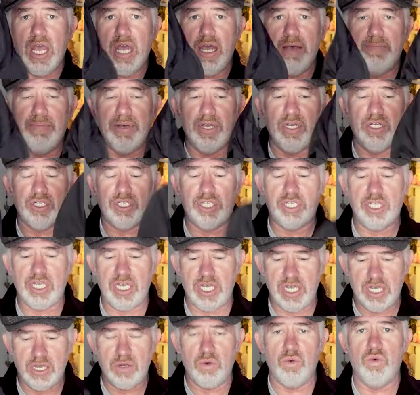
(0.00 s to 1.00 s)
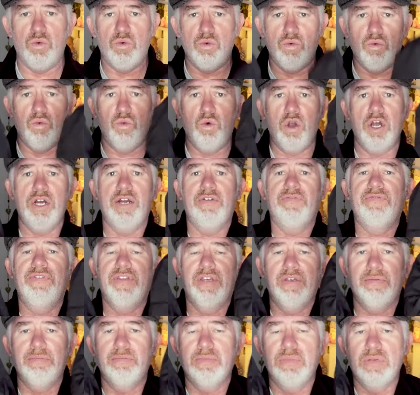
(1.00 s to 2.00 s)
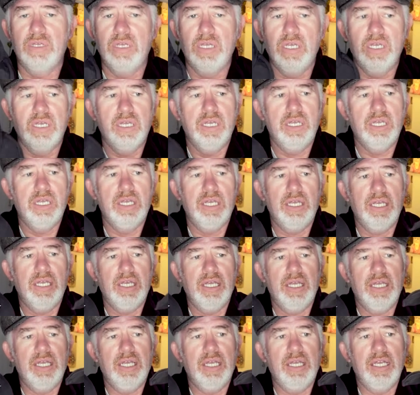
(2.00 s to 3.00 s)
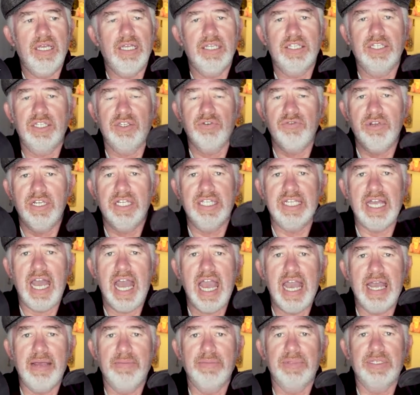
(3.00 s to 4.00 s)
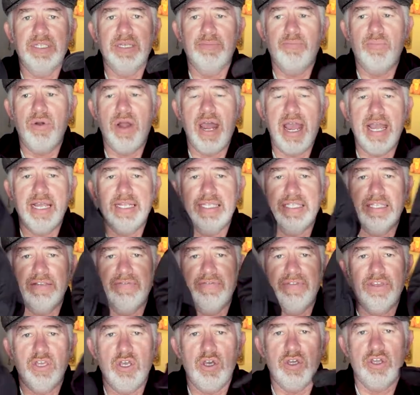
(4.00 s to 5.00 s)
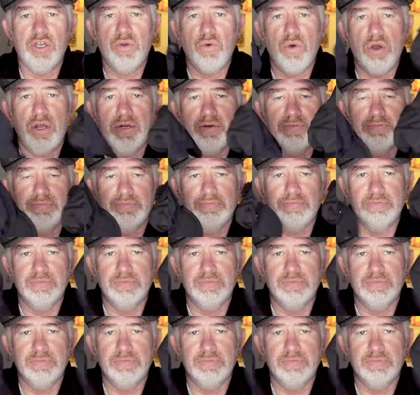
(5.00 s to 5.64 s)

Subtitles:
But one of them is three times the price of the other one.